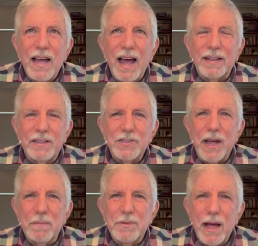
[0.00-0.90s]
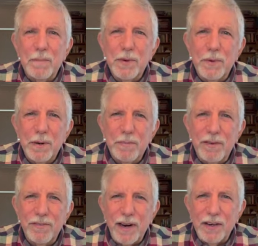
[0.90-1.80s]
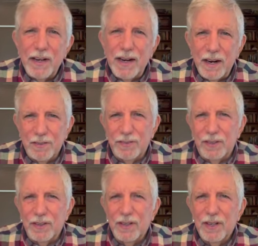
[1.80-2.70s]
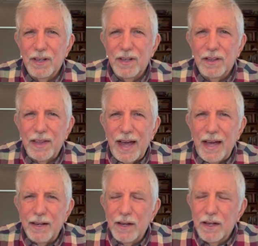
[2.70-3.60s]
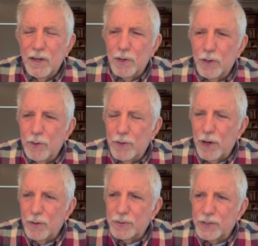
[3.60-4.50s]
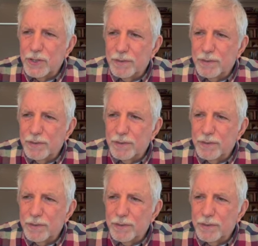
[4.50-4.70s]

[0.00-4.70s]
At the same time, you want to be very careful that you don't